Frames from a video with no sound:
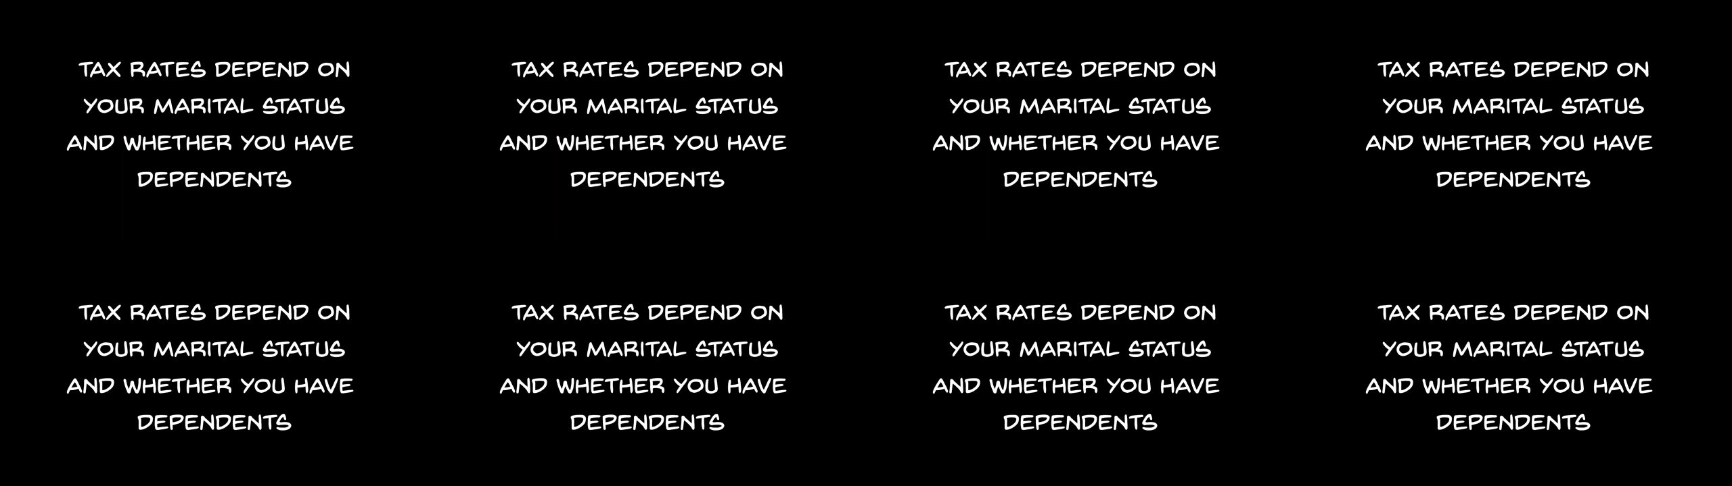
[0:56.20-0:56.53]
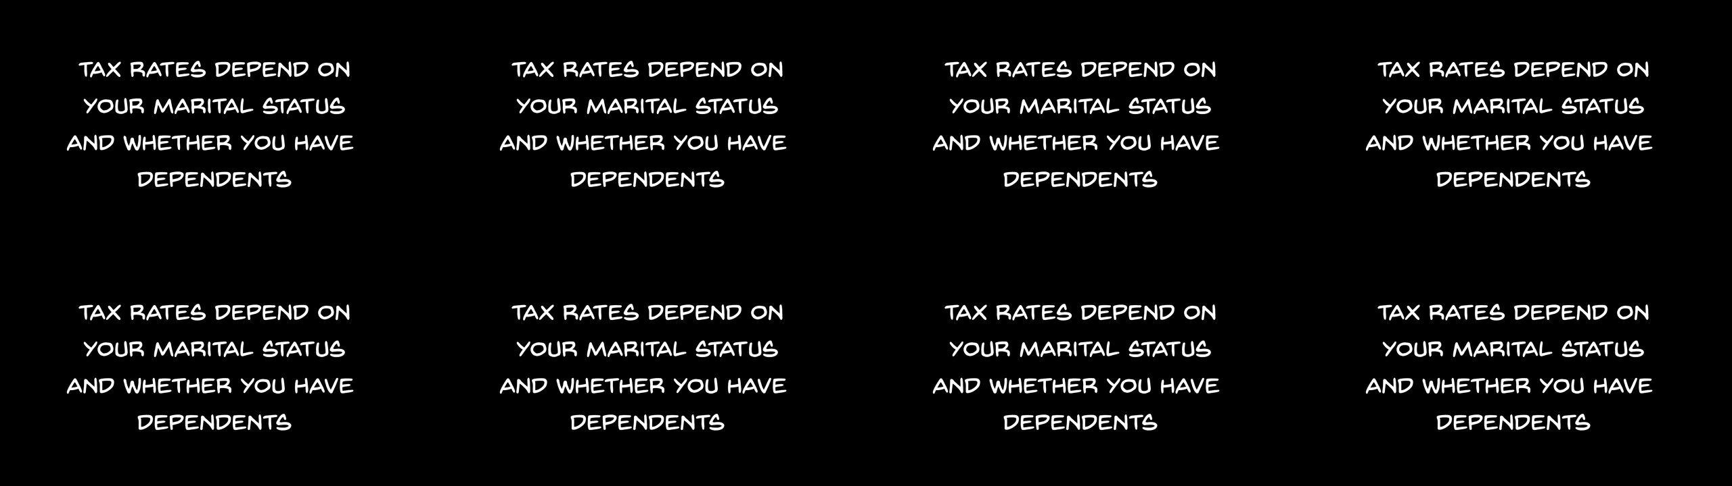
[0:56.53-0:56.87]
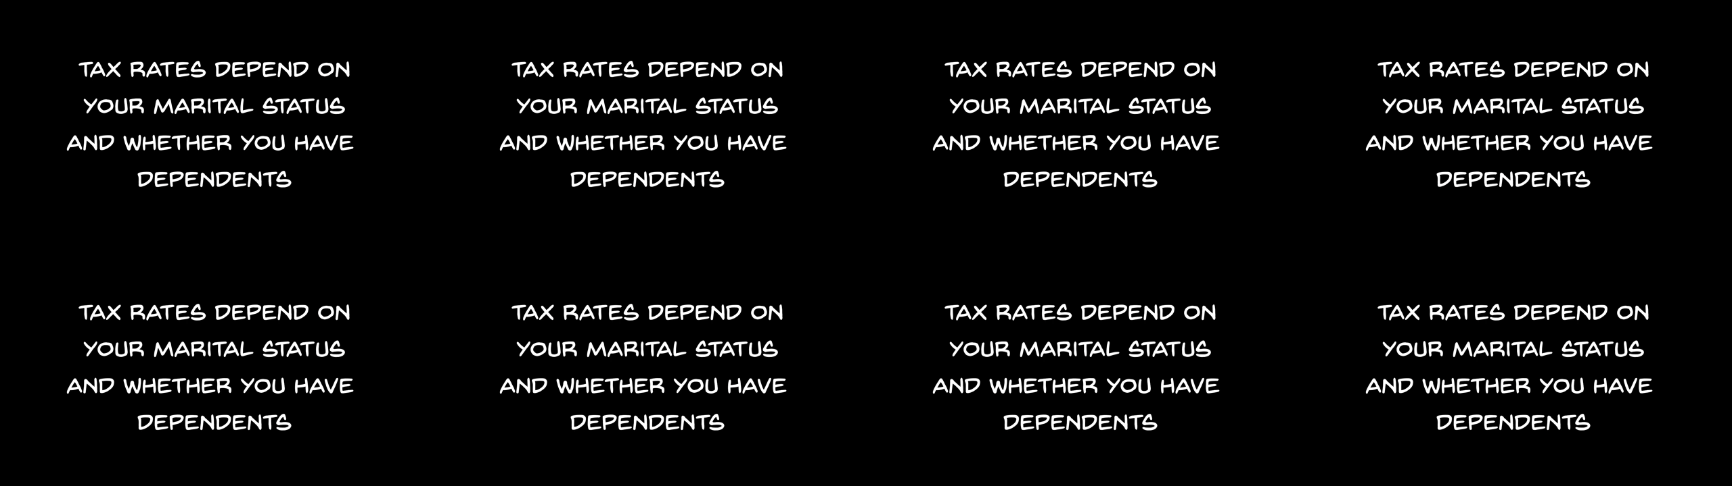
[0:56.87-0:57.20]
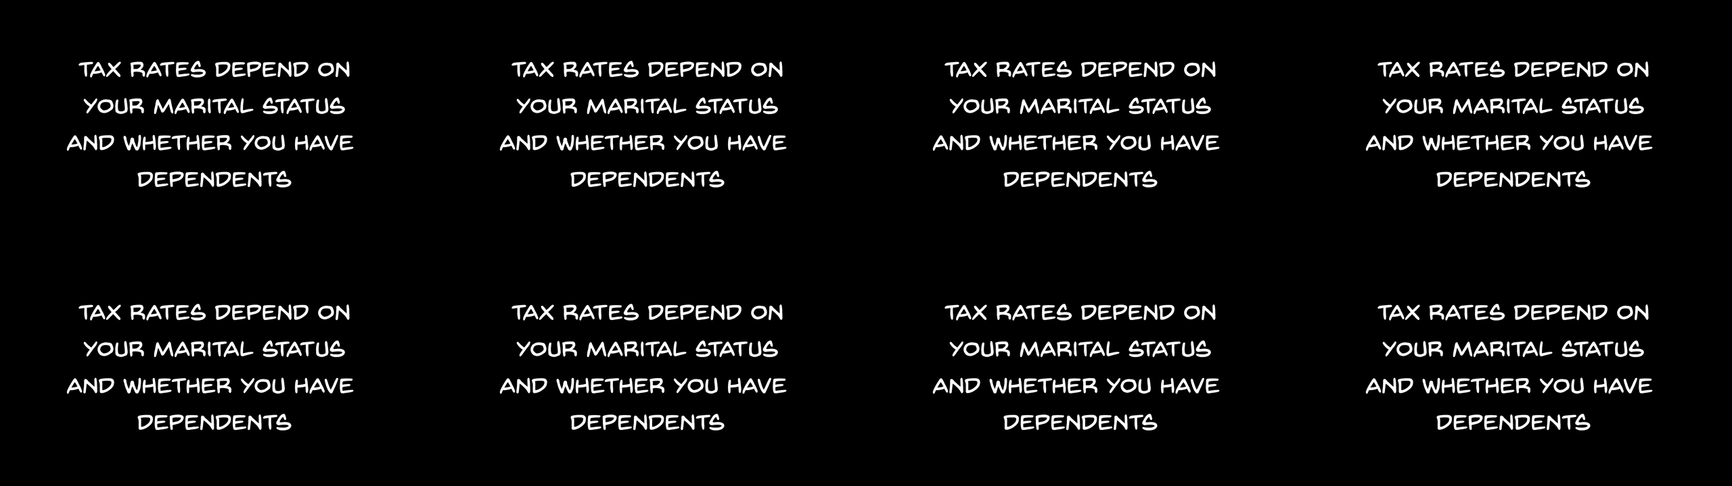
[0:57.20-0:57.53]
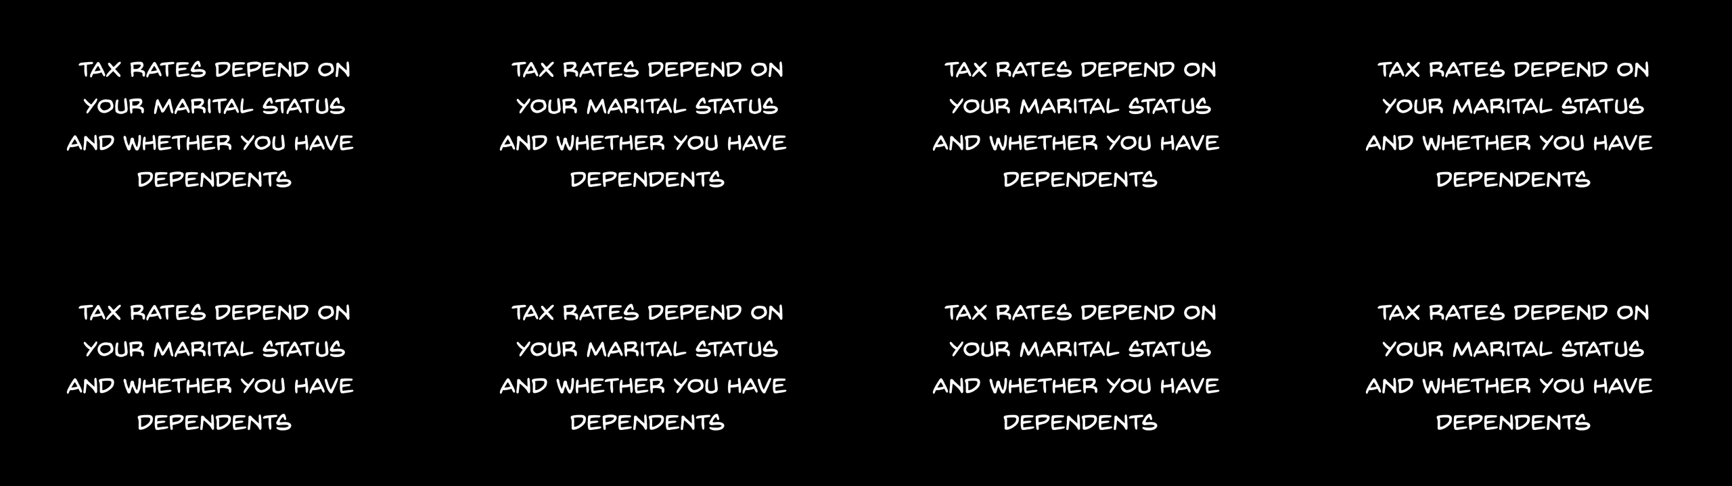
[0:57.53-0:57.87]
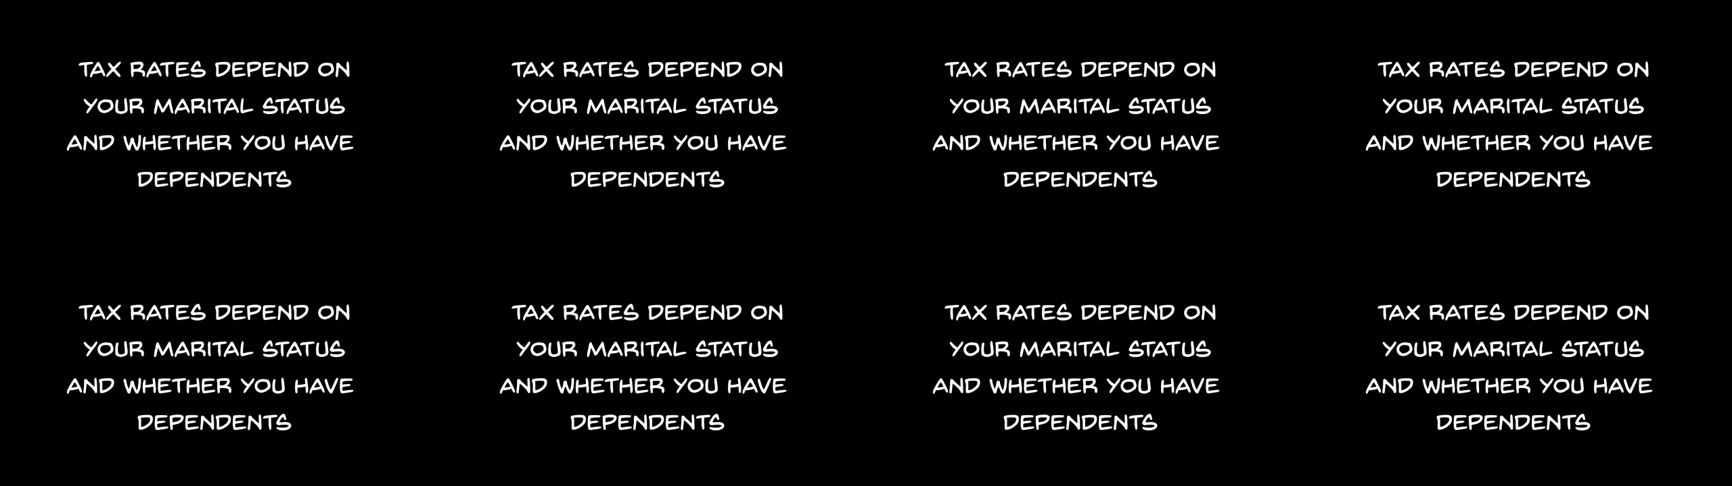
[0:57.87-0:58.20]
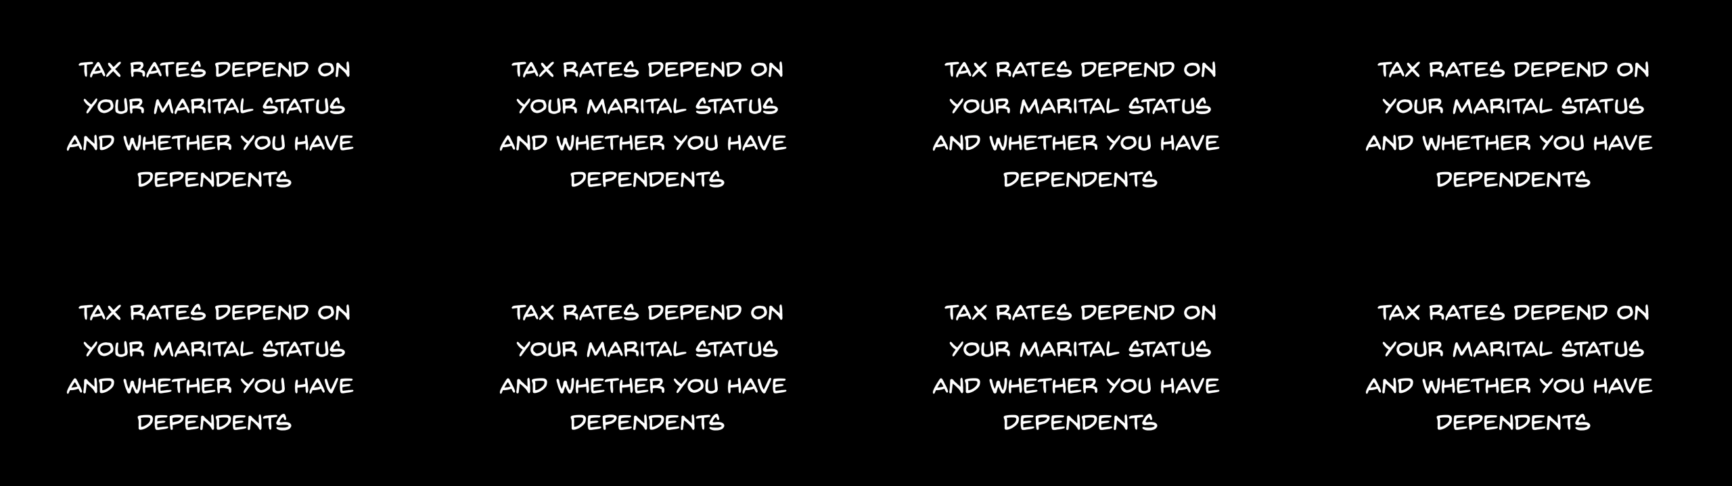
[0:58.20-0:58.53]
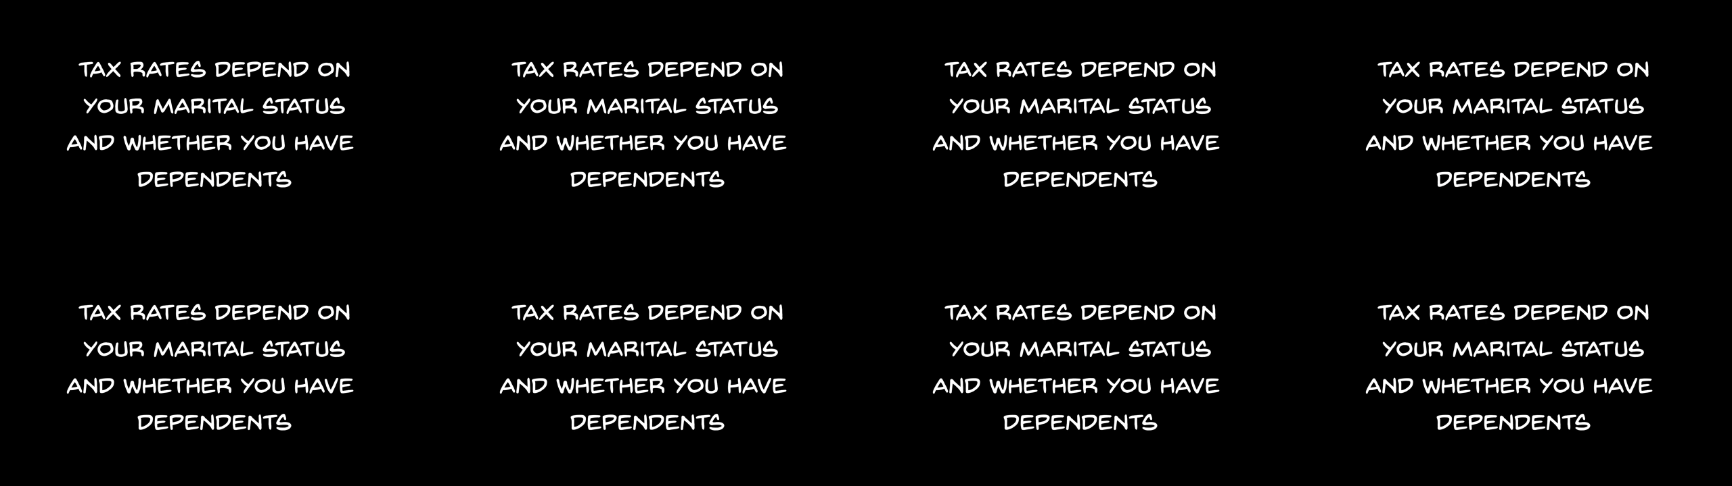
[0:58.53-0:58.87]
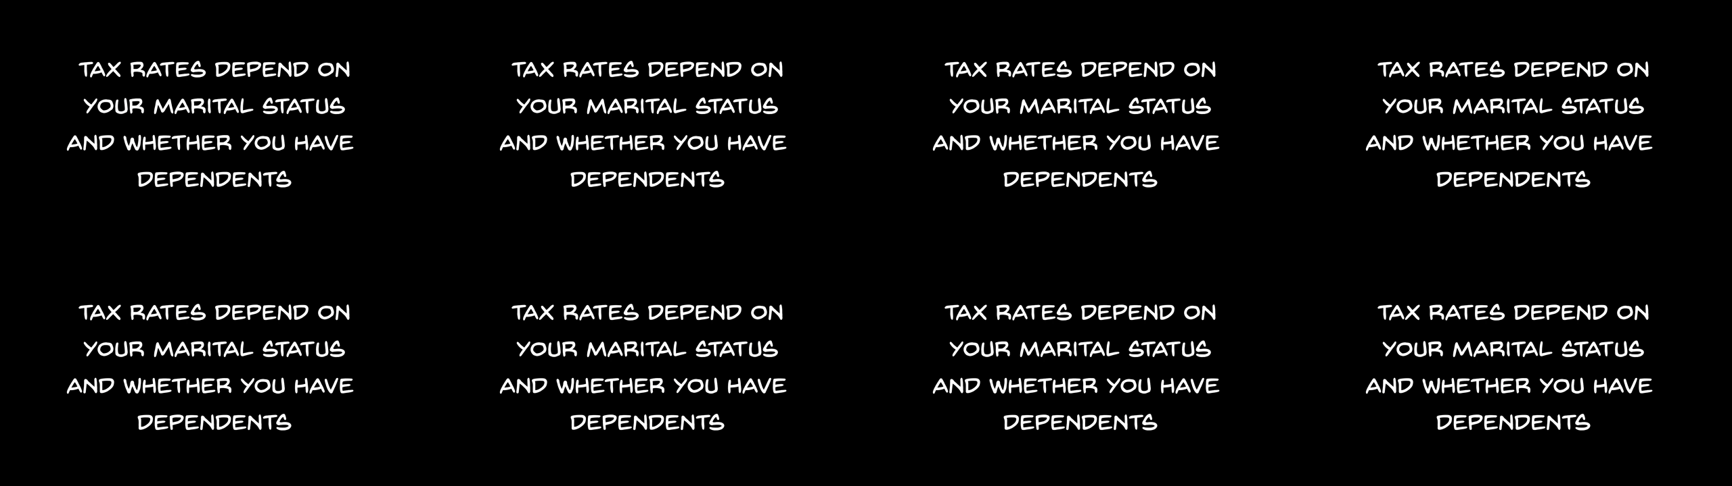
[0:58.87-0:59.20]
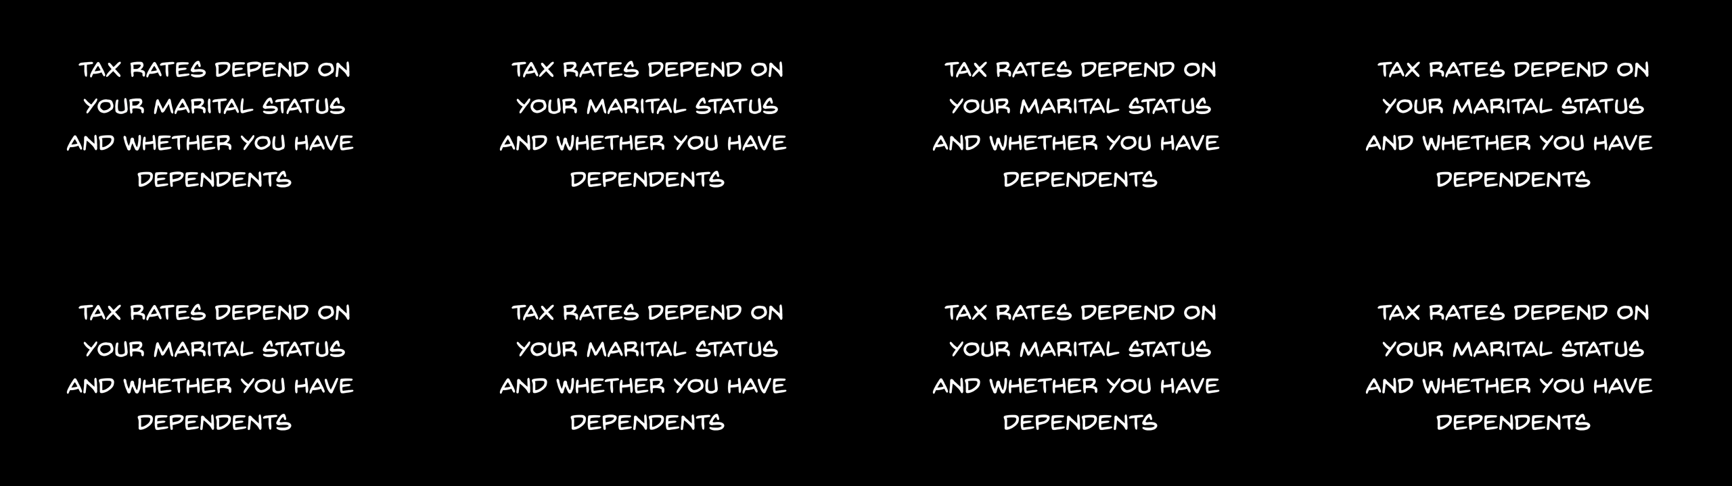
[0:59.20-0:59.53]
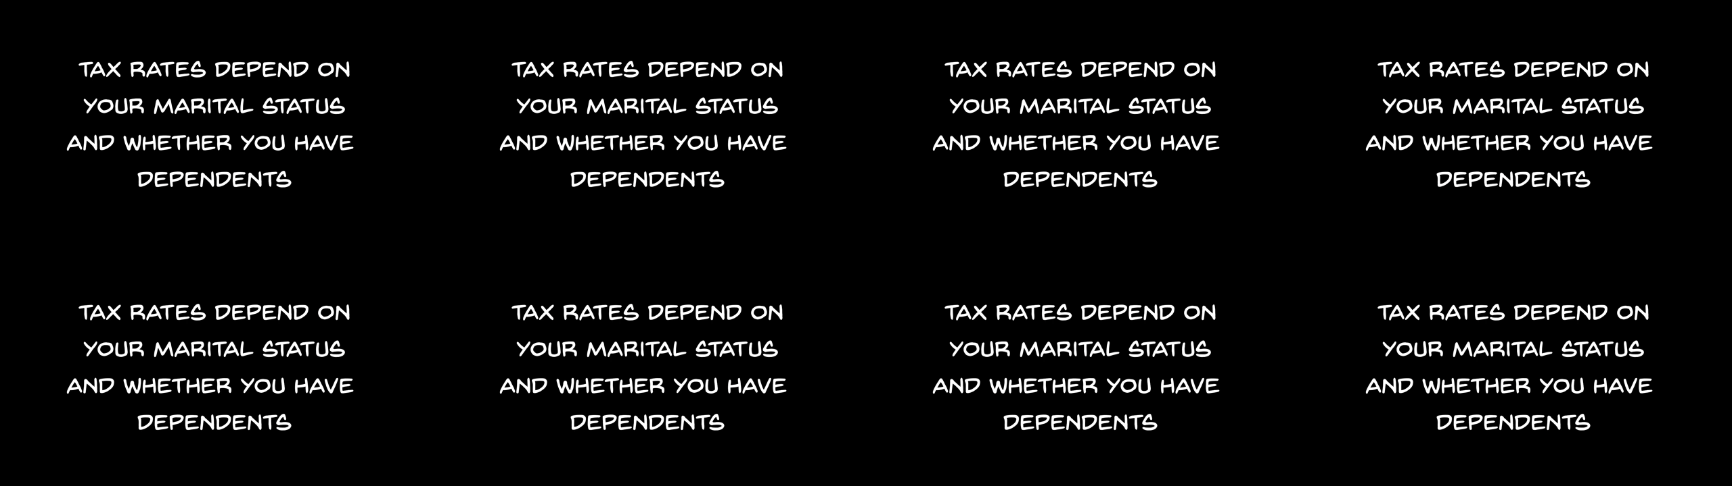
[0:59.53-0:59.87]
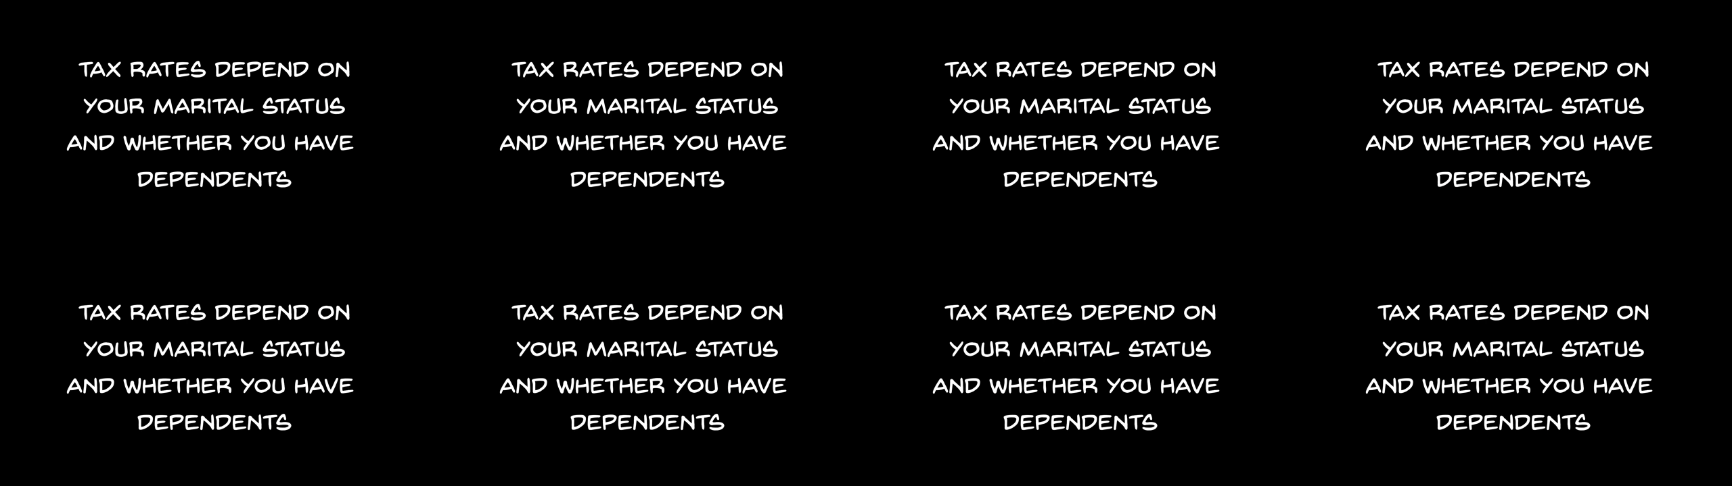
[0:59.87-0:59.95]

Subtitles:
Nobody's mouth can be seen.